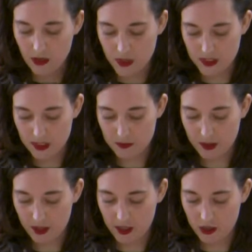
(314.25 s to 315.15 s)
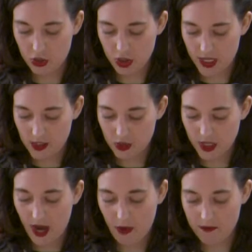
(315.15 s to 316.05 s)
This experience changed
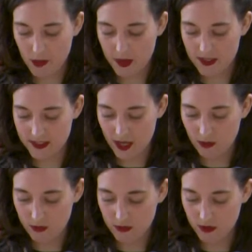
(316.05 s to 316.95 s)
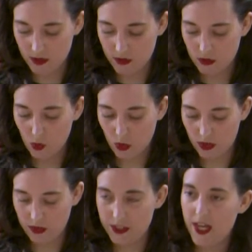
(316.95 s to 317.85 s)
how I view myself, the
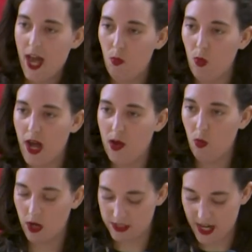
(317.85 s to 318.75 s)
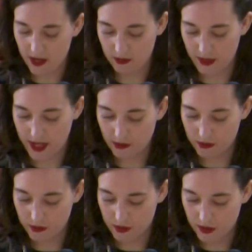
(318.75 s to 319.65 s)
world, and what I want out of life.